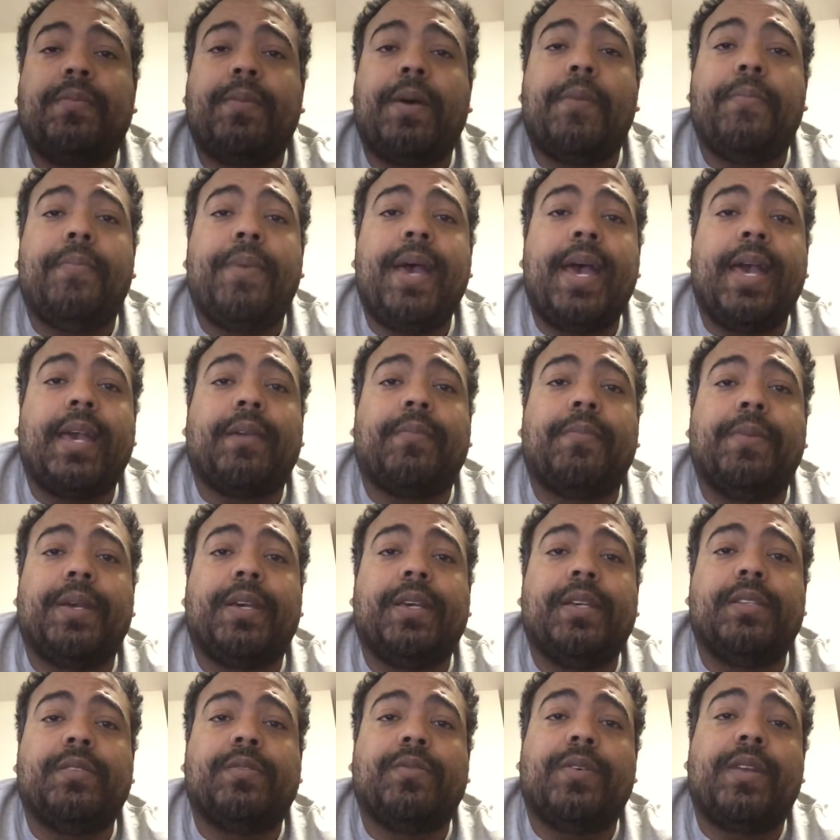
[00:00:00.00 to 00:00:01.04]
about PAC,
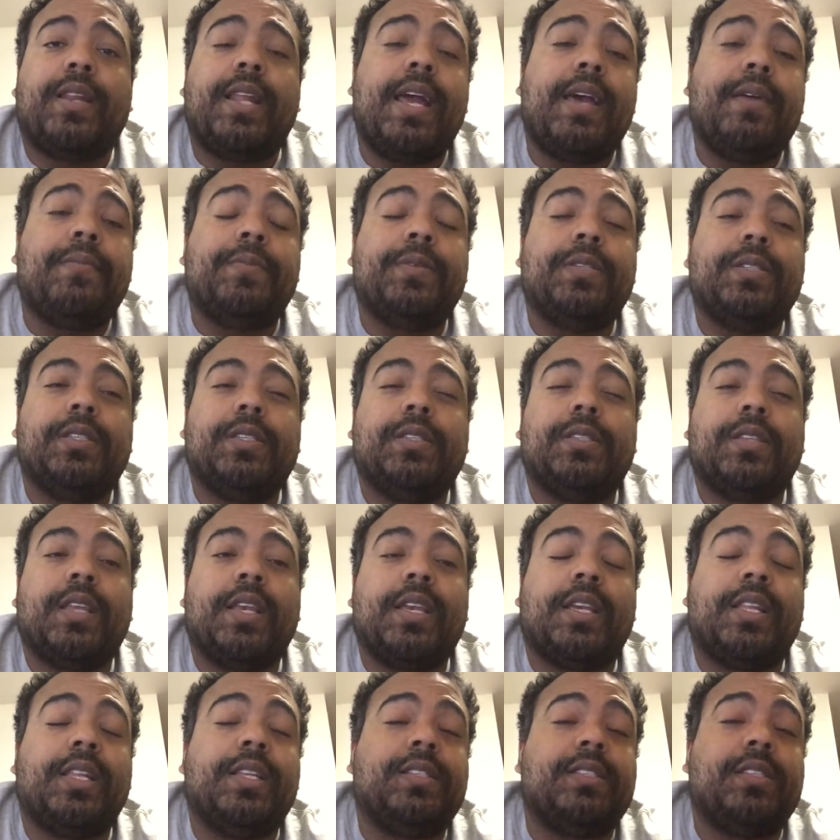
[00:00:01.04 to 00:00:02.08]
because what happens is,
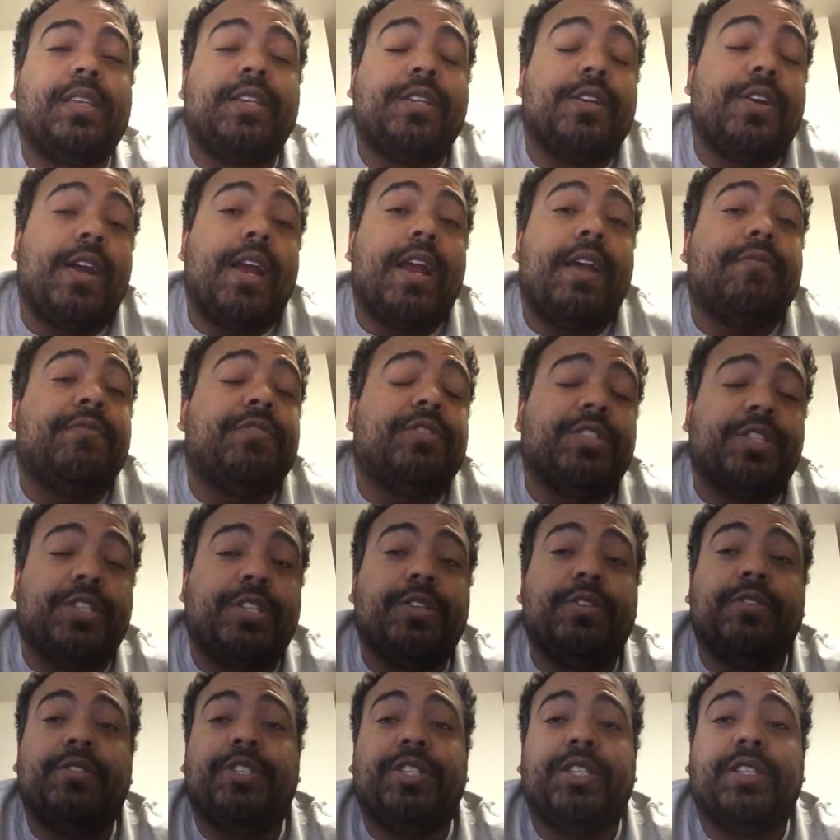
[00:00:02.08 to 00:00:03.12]
like, let's say you're averaging
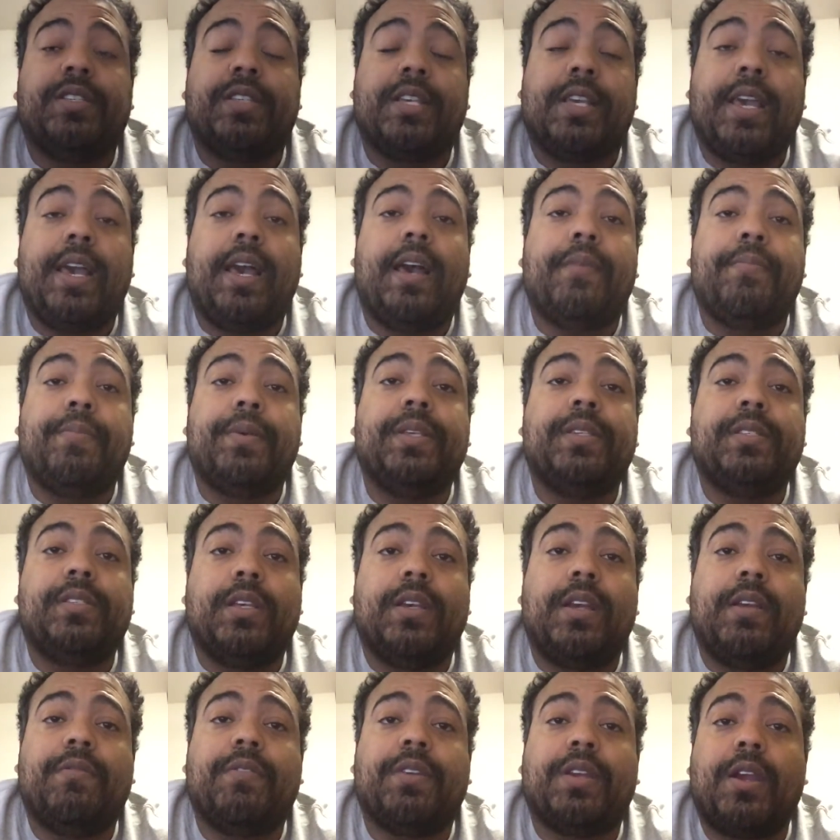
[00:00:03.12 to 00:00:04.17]
2Gs a copy,
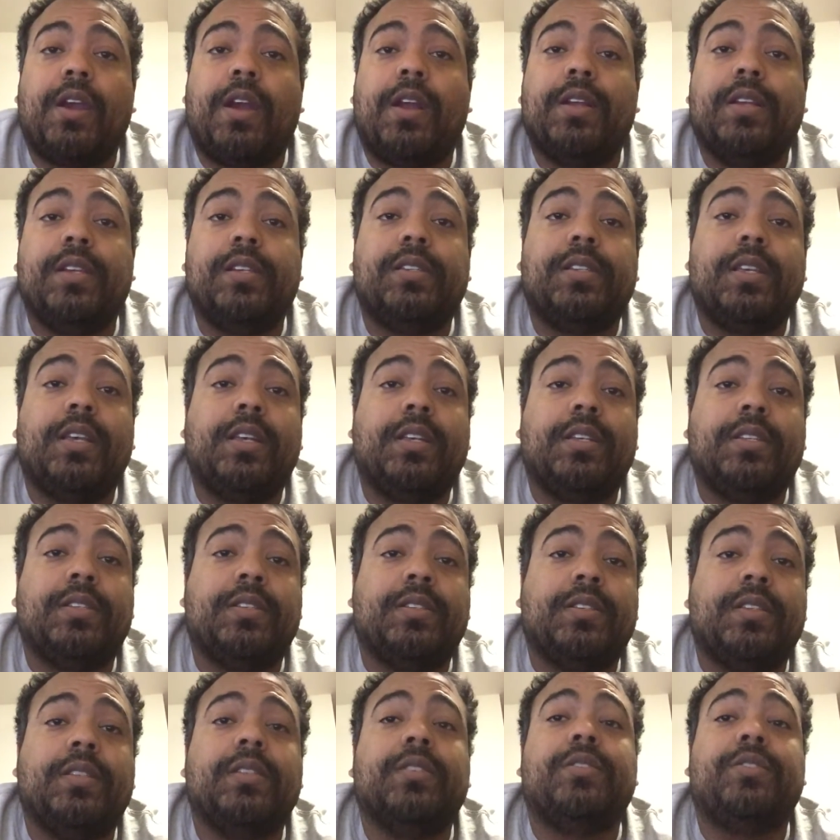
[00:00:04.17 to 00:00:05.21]
so every car you sell
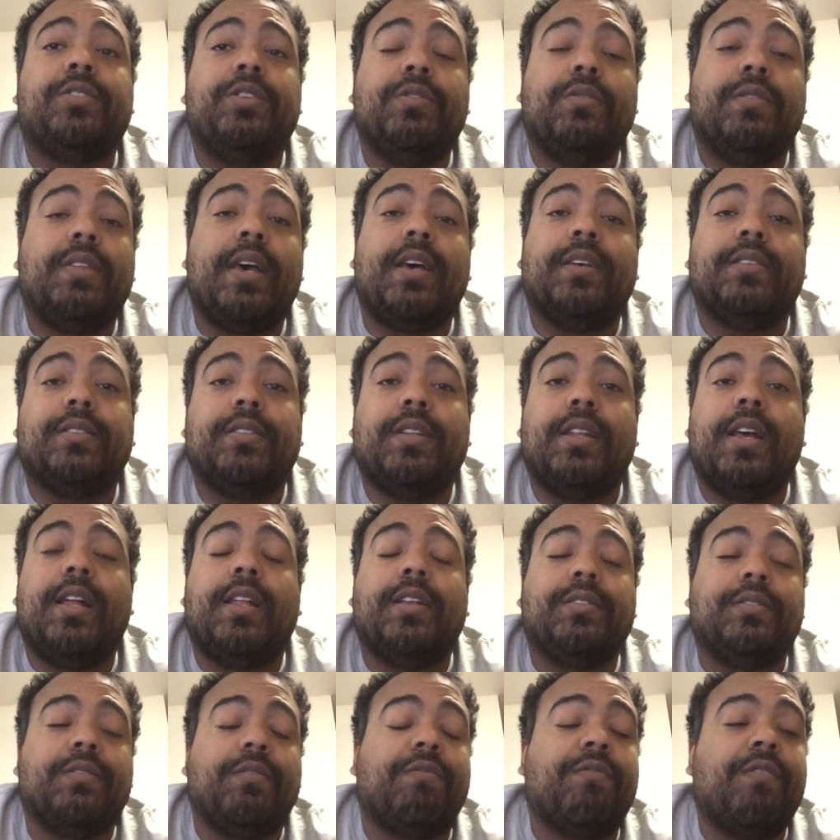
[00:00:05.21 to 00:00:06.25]
is
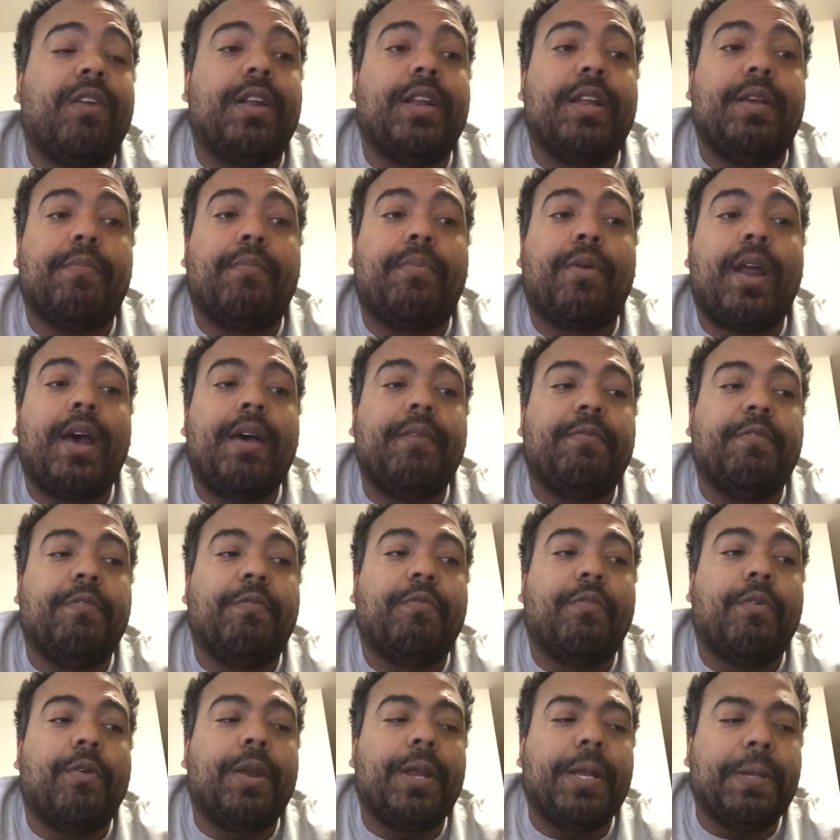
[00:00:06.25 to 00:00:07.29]
$2,000 front end profit
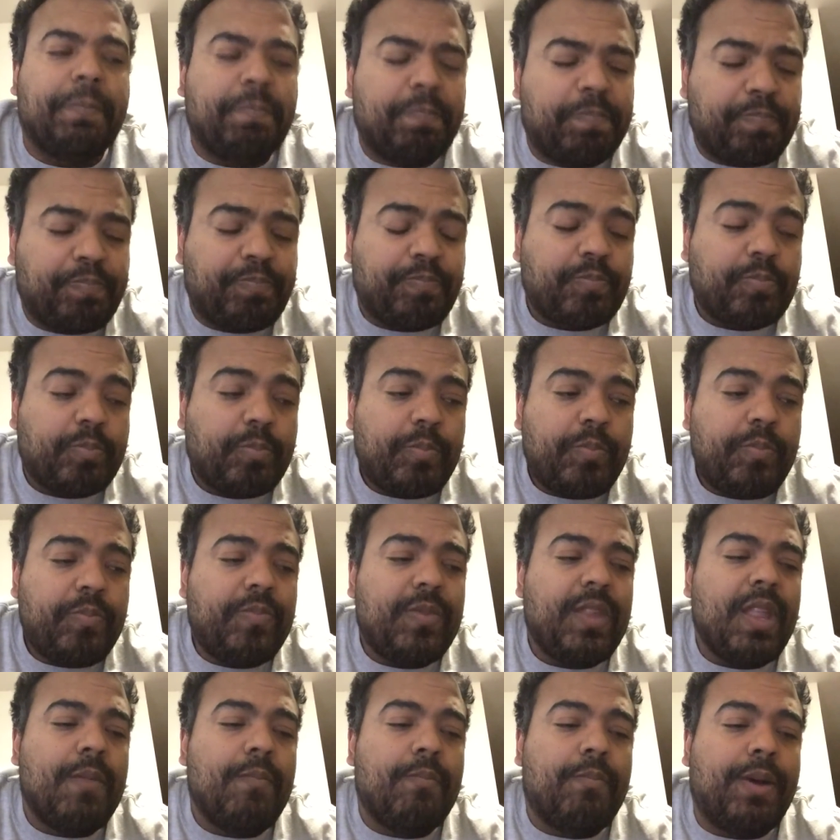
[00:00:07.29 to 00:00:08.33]
for you,
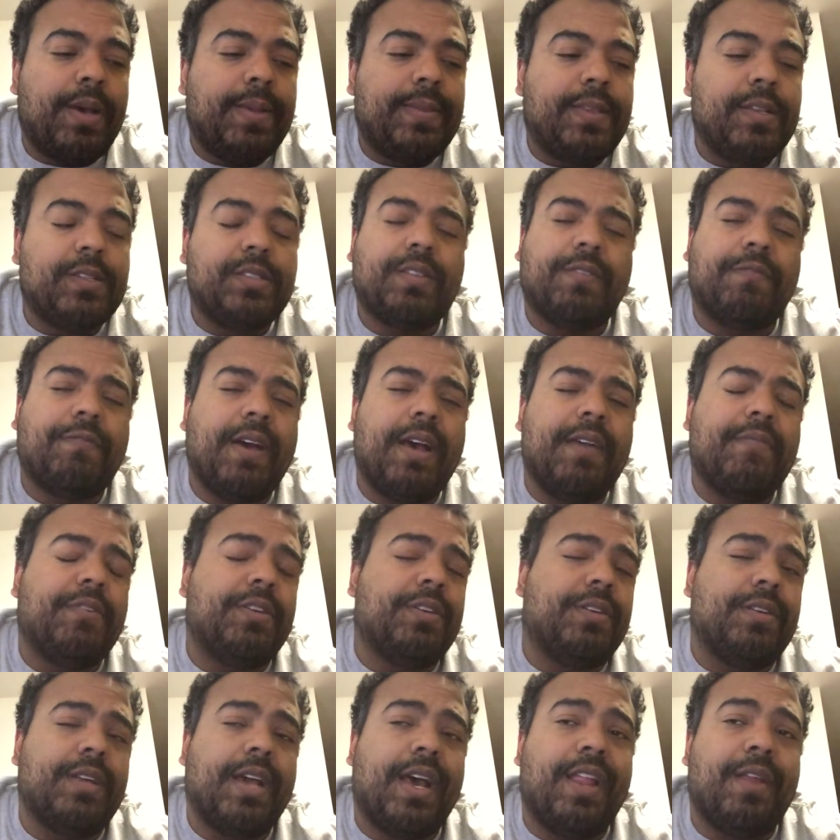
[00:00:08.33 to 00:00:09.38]
but there's a
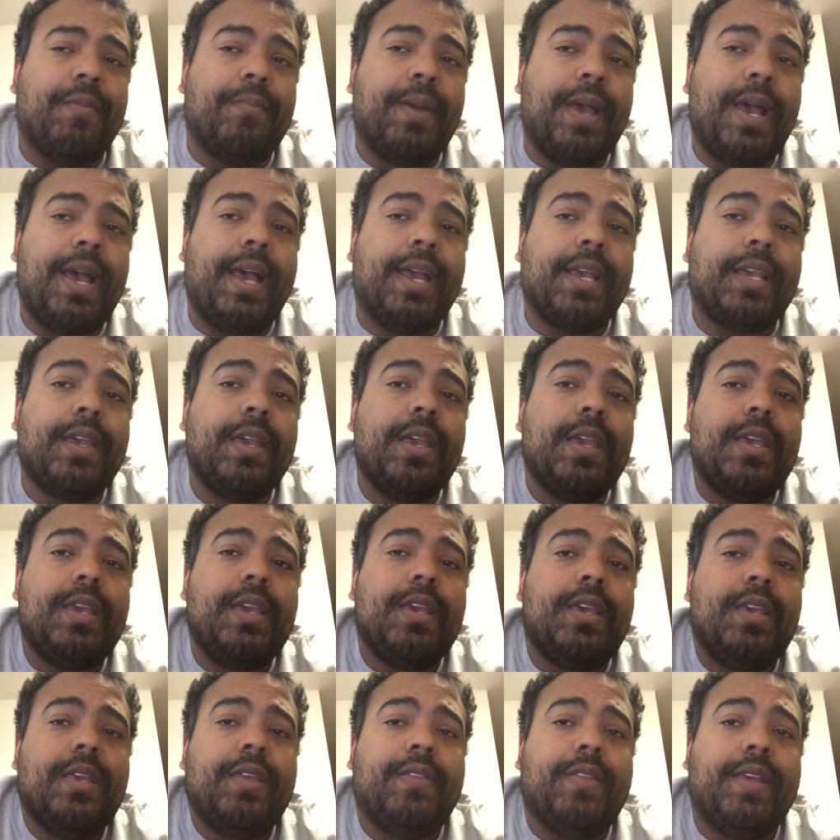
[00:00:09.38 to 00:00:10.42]
$500 PAC.
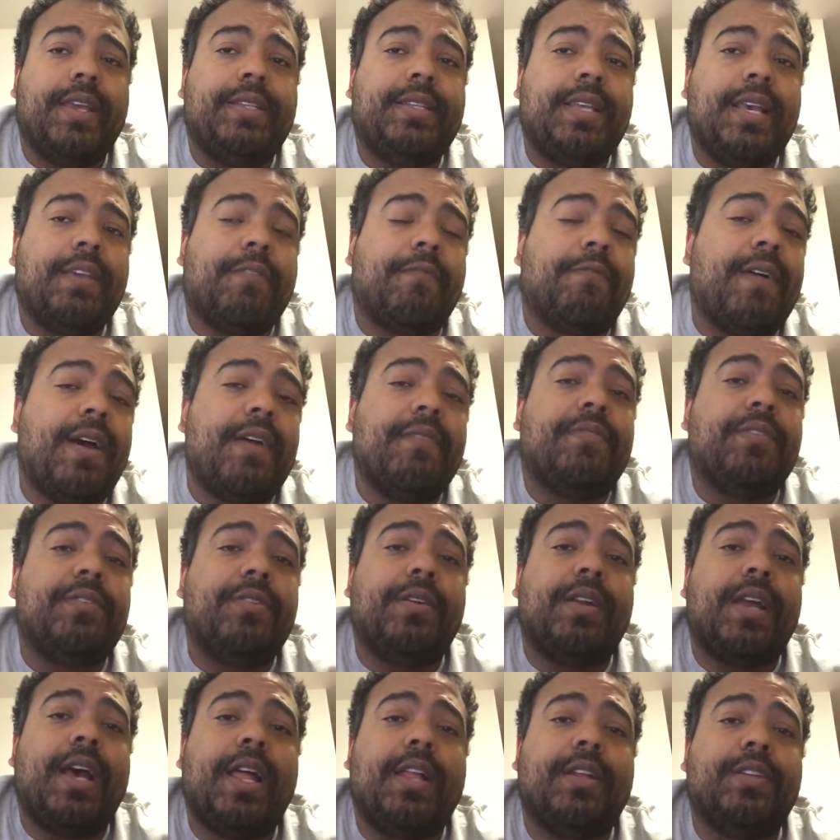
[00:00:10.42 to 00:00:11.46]
They take
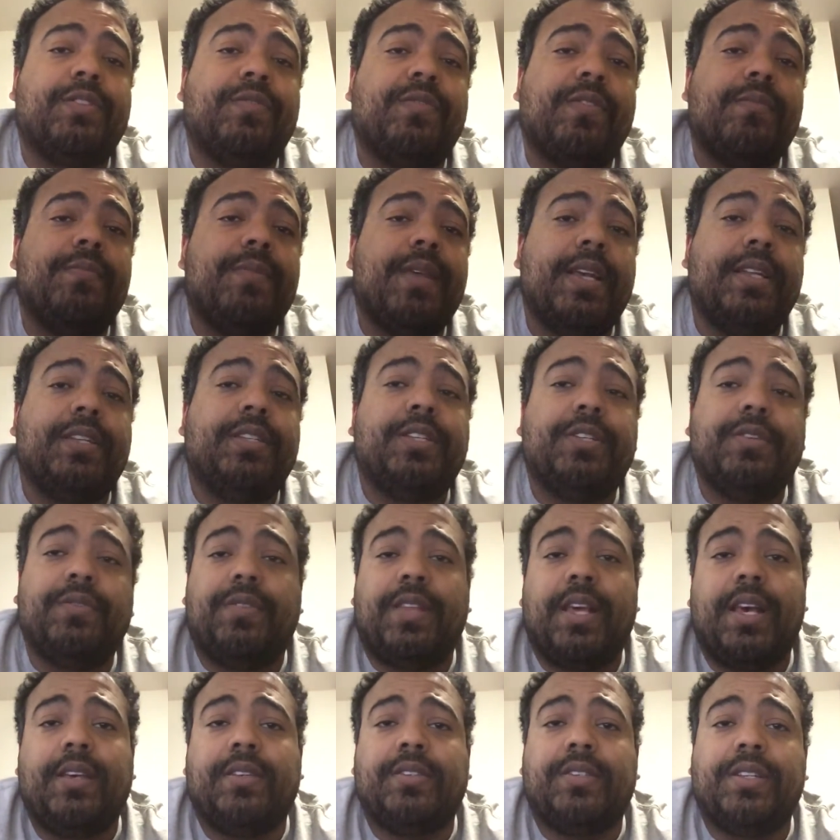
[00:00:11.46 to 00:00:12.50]
$500 from that
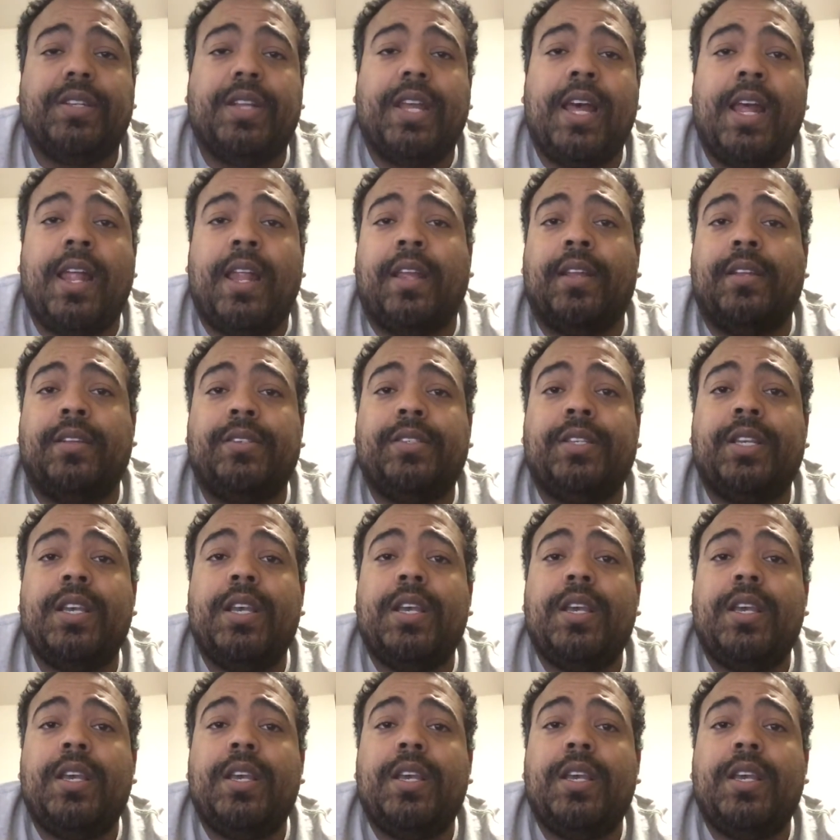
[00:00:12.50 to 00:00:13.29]
$2,000